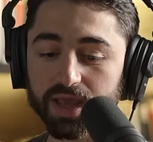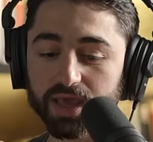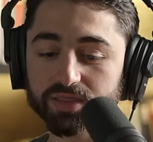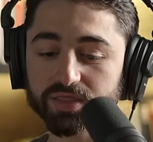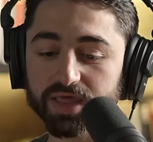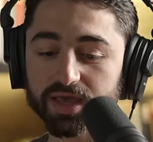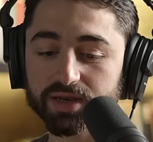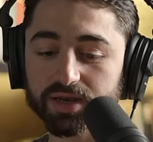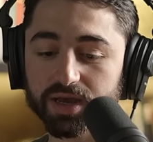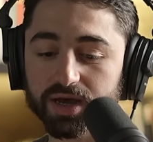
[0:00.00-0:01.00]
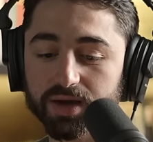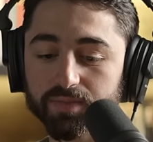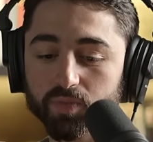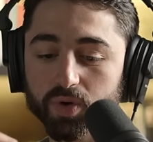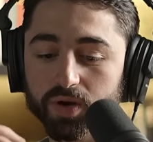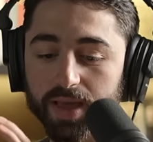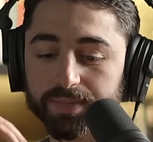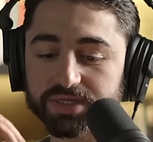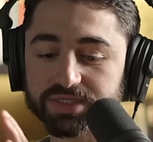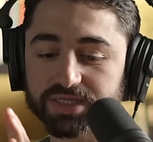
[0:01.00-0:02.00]
And then um, what'll
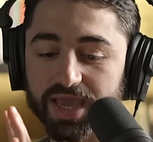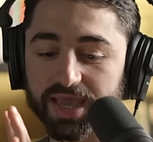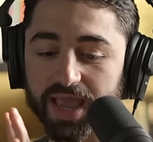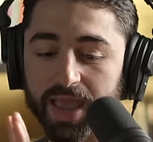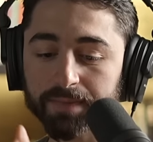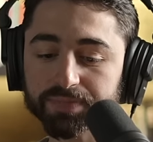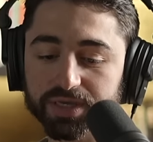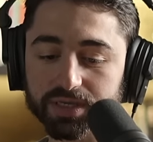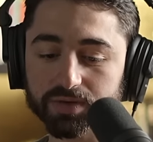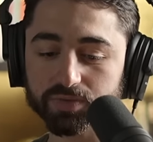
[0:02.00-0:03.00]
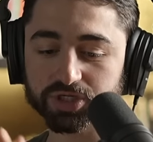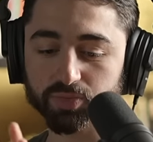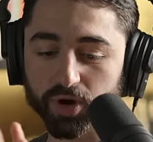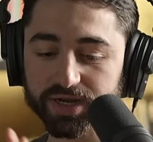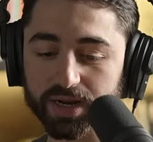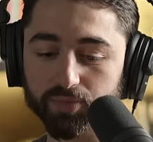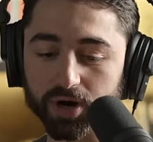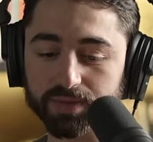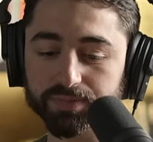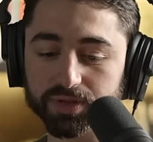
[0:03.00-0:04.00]
happen is the AMP, which is a breakdown
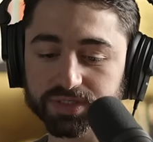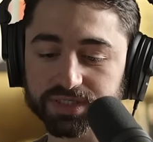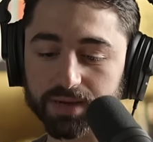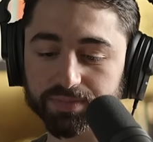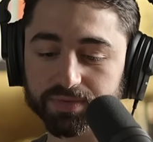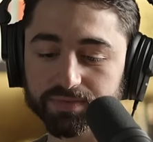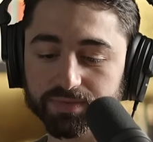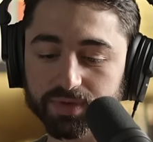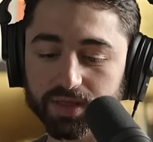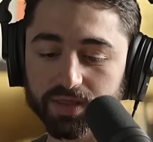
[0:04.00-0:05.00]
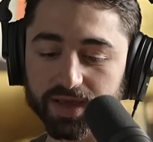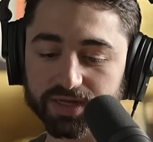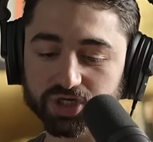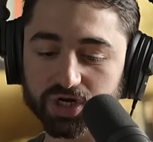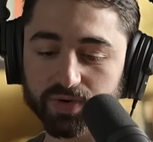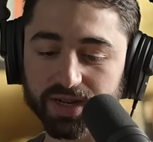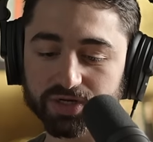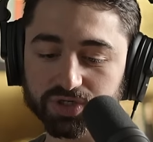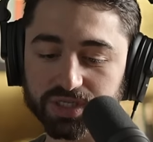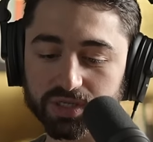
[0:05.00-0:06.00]
product, builds up. That can generate
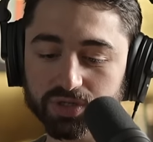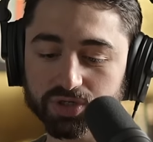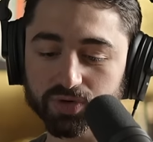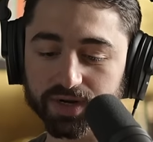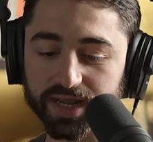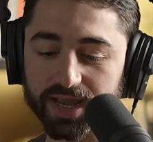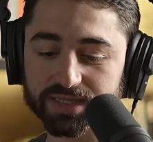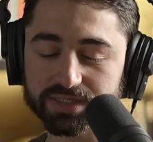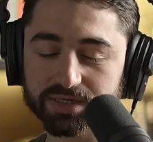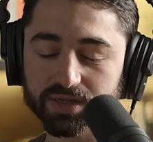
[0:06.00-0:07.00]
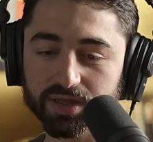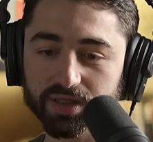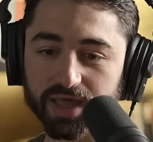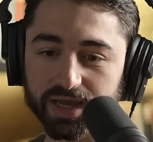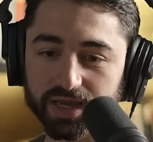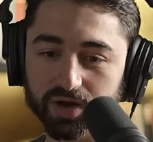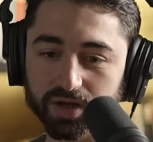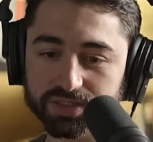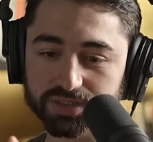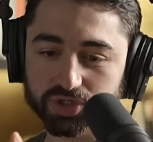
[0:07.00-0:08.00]
intracellular uric acid. That can
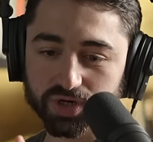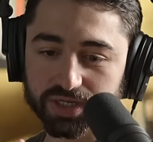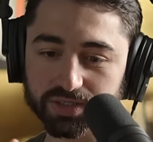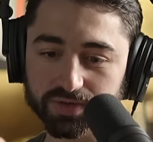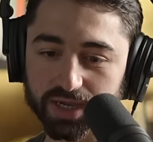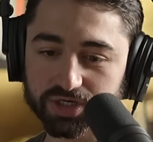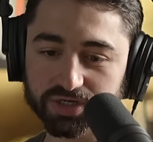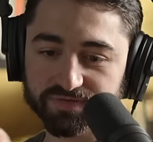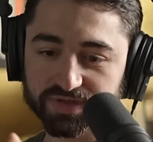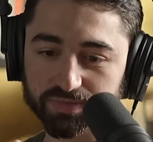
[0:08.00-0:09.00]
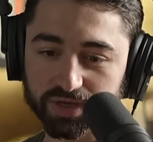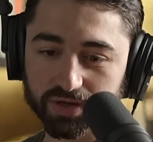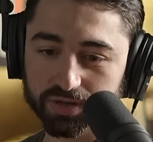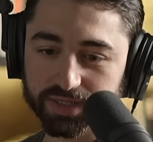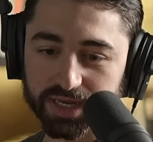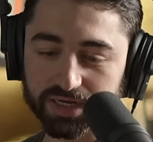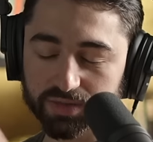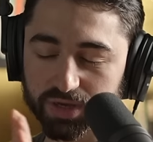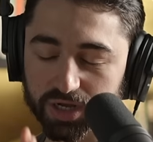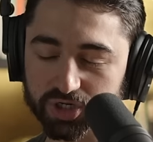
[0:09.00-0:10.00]
cause the translocation of something called
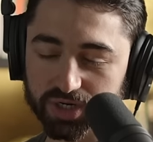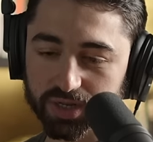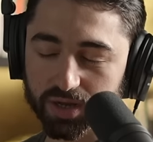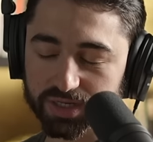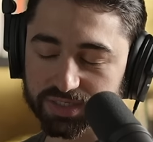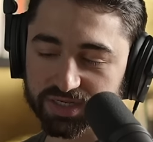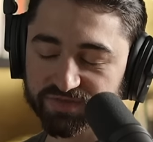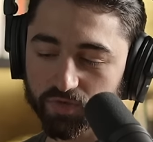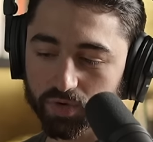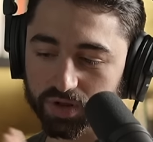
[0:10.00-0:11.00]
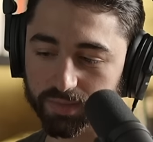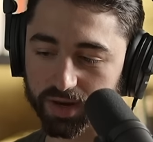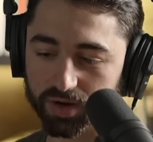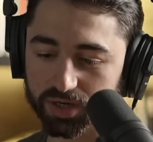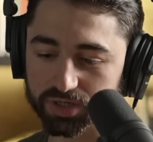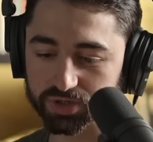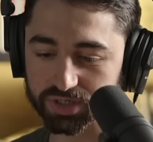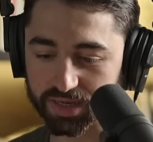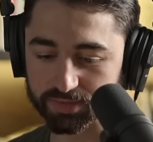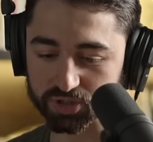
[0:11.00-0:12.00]
NADP oxidase 4 to the
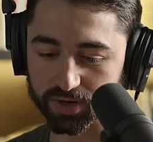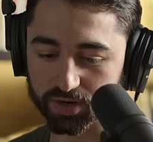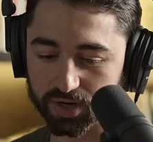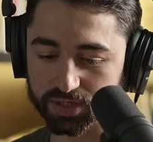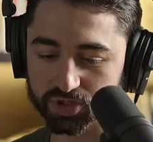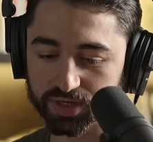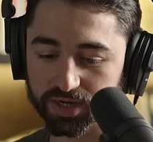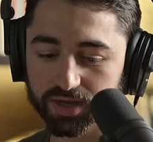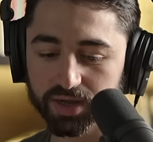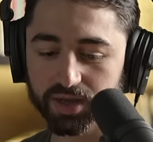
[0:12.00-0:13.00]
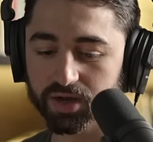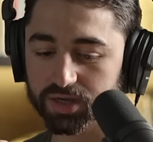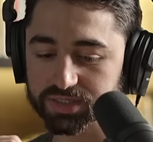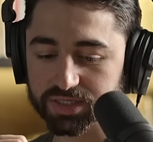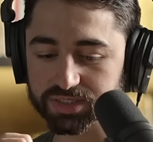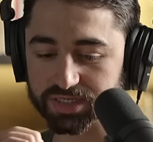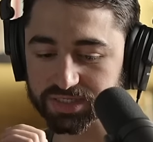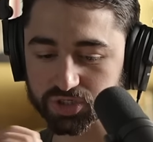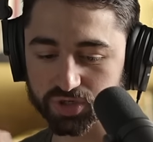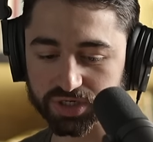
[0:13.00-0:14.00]
mitochondria, damage your mitochondria, cause things like
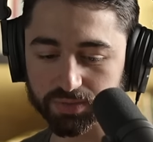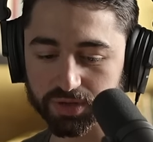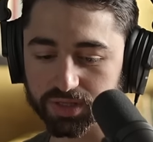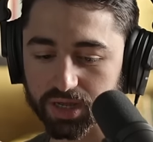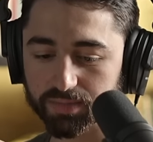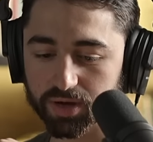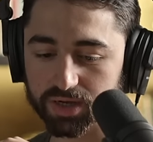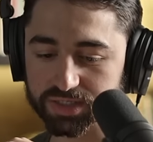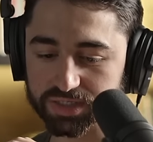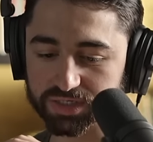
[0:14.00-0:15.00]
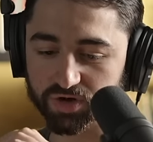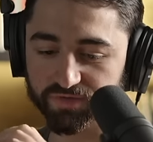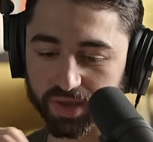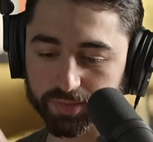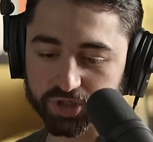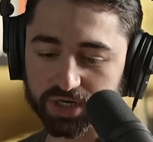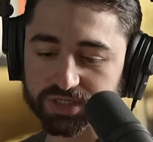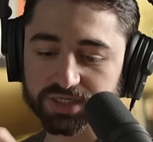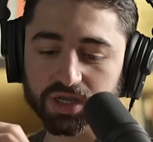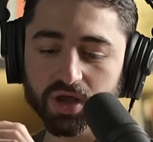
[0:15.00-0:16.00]
citrate to build up, causing de novo
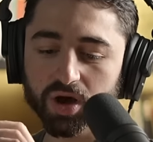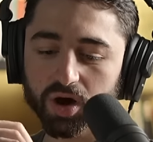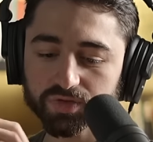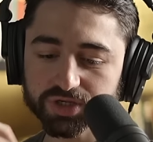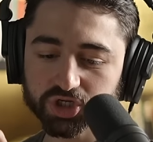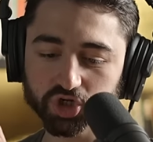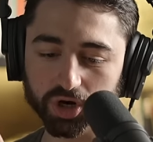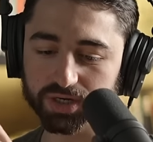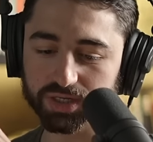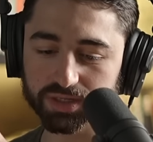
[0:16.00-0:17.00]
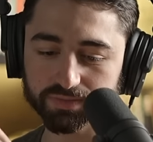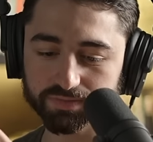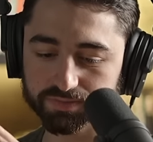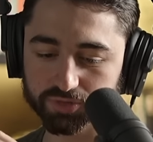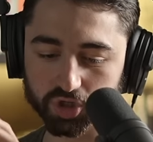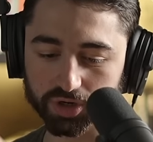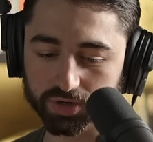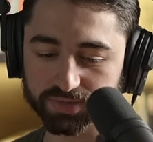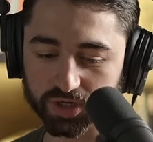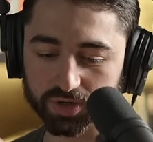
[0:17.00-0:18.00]
lipogenesis. All these jargony
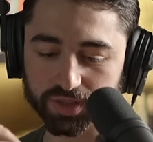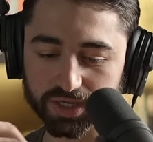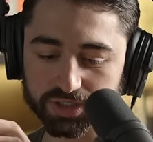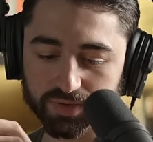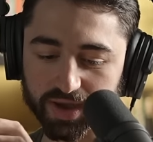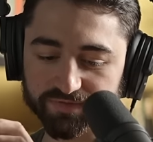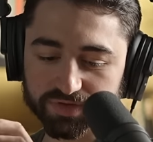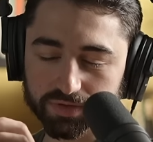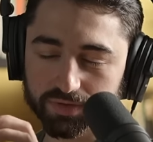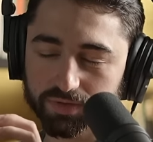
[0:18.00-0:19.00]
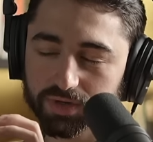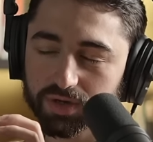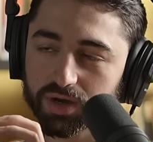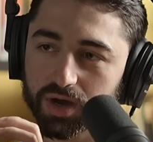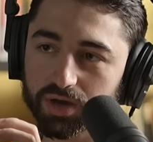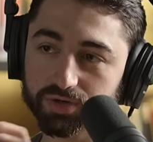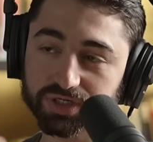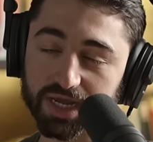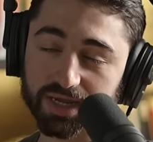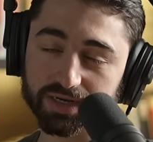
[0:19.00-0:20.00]
terms aren't things you have to
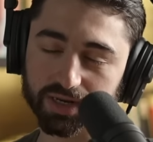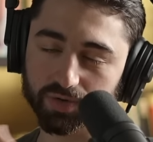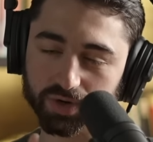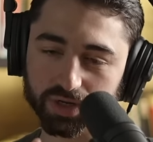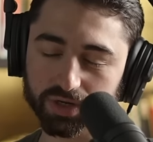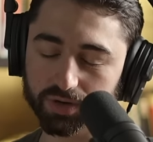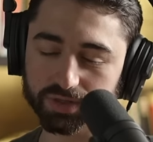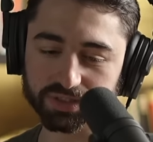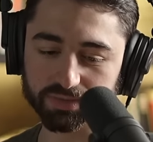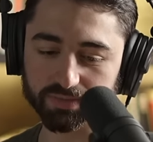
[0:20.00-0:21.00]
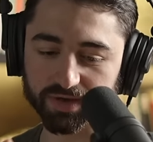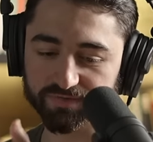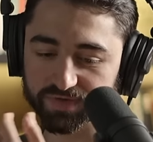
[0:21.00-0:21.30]
understand and or can go to some of my